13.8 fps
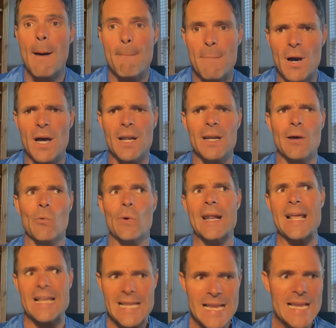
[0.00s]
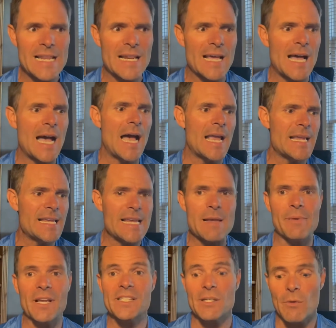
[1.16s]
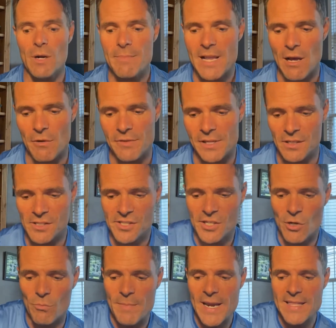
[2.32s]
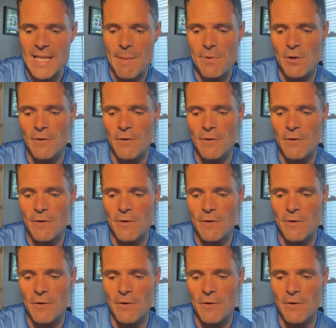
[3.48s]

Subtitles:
But when I eat because I want to be healthy. So make that be your